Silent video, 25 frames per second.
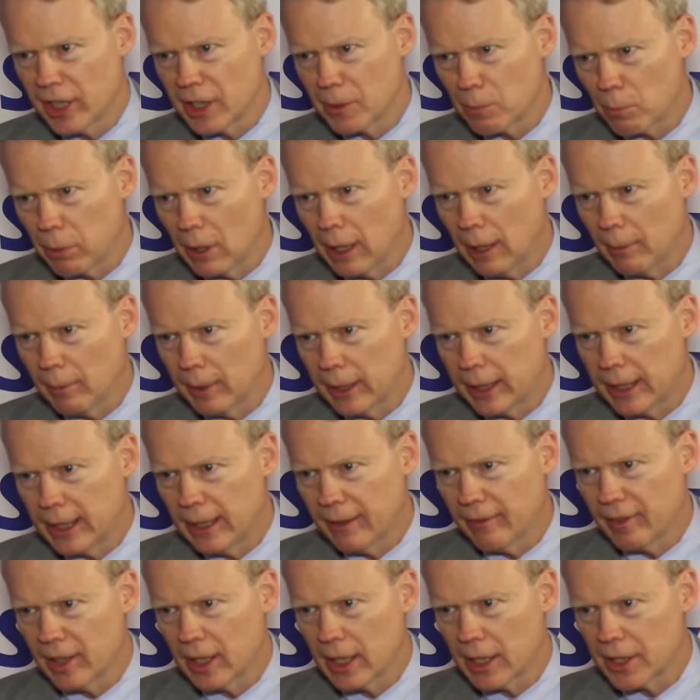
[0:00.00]
has probably
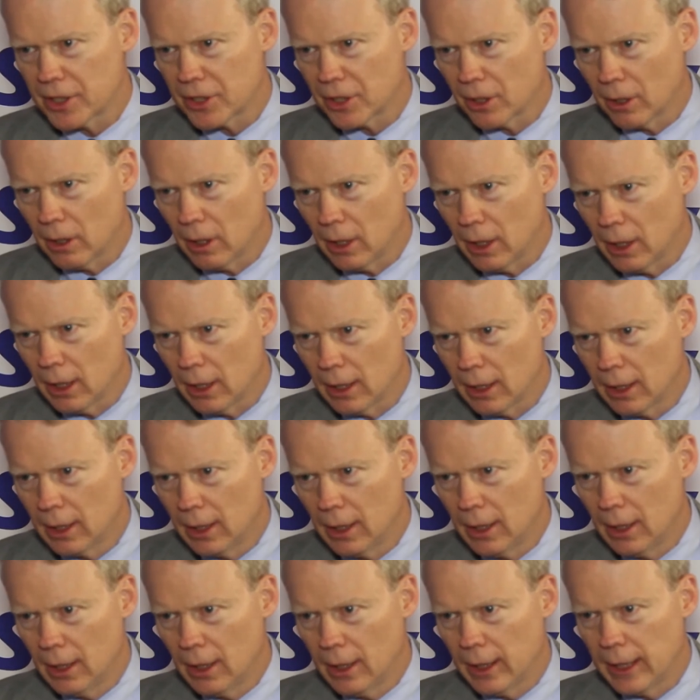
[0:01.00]
given us all
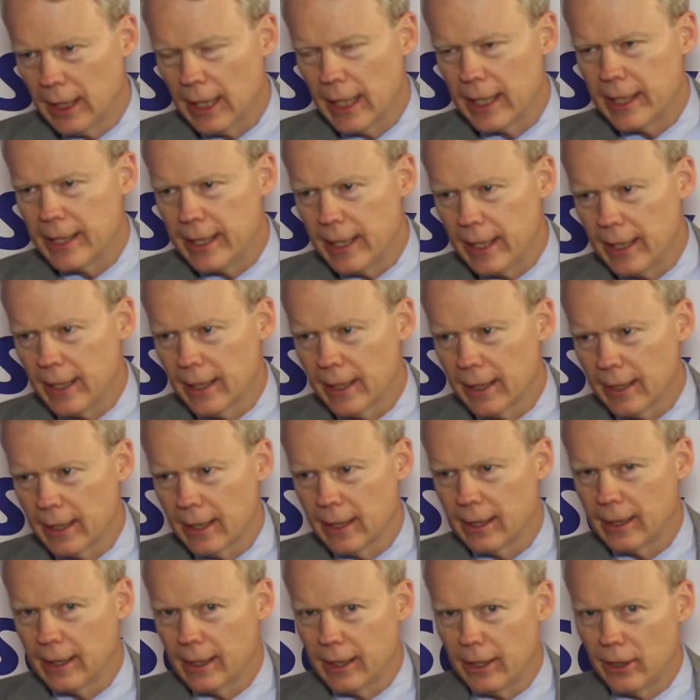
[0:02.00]
the idea
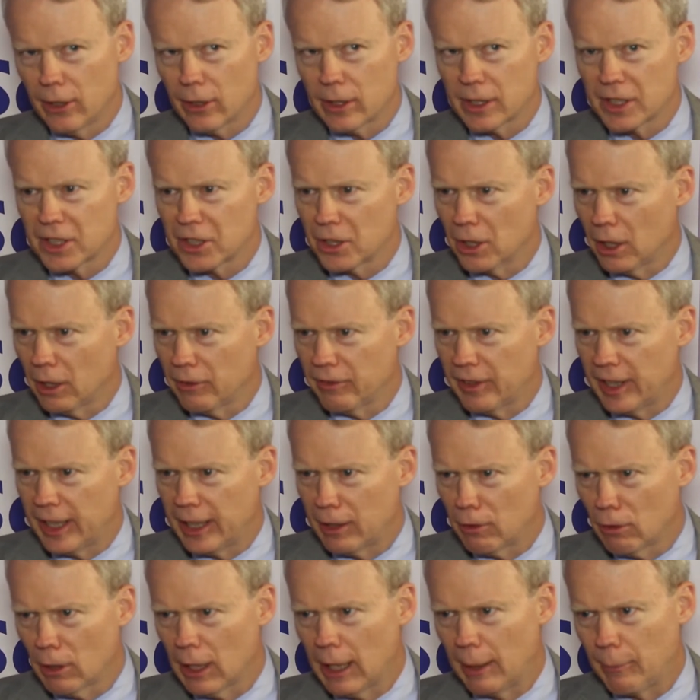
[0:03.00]
that you can solve any
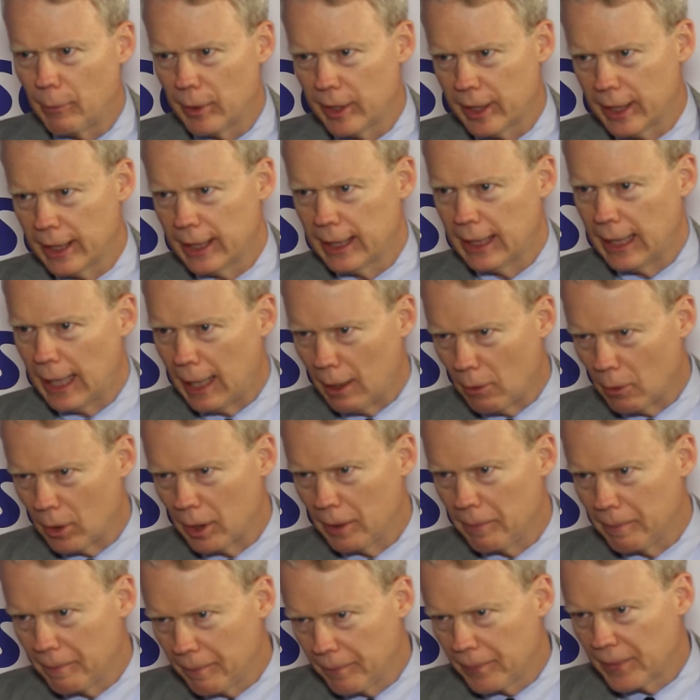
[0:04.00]
crime within an
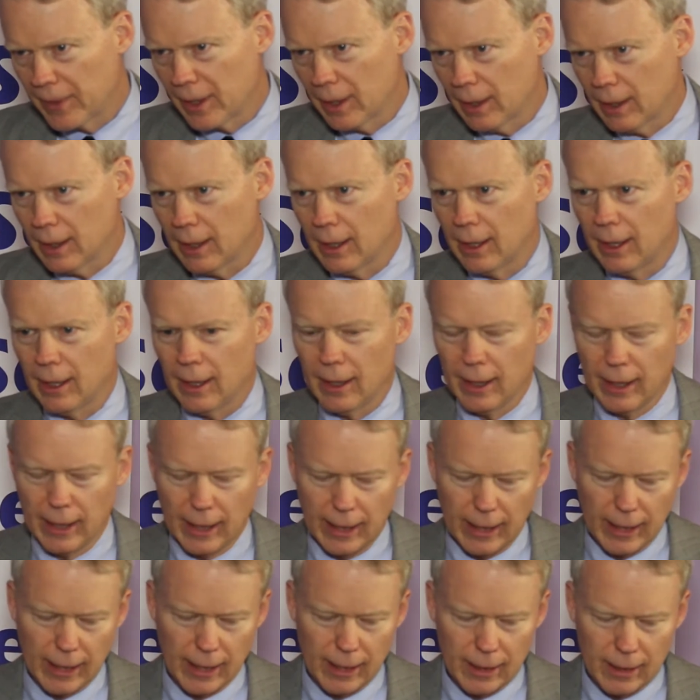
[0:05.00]
hour.
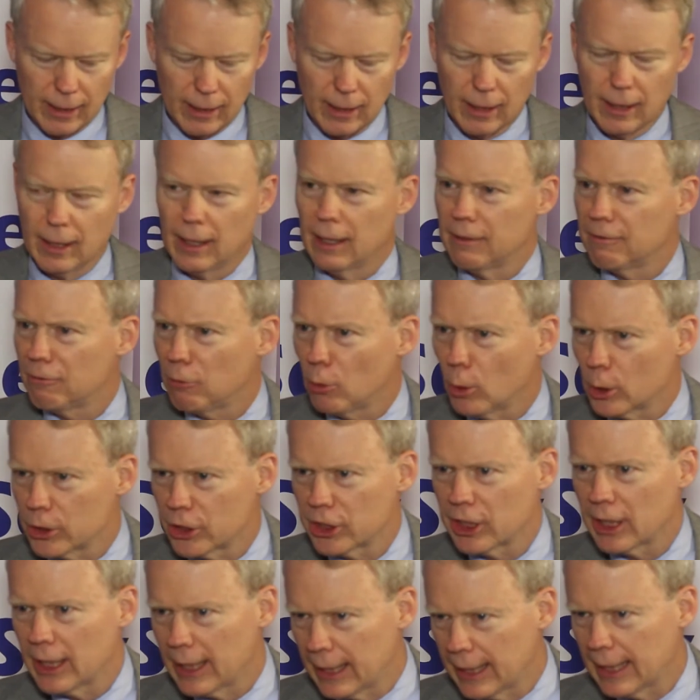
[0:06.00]
And
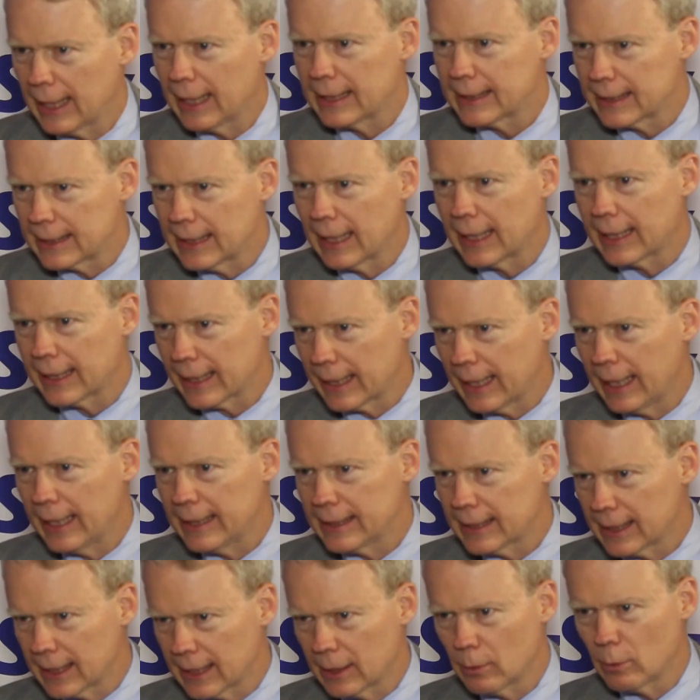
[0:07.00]
unfortunately, that's not the
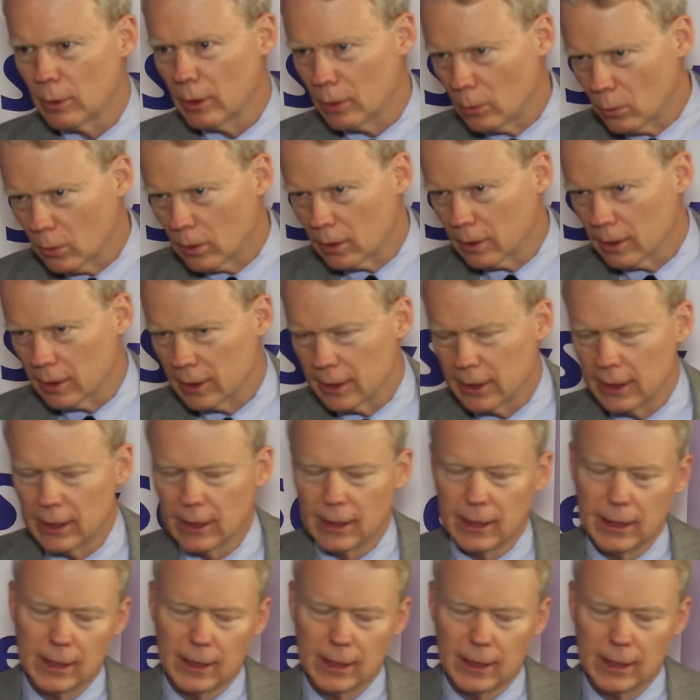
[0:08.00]
case in the real world.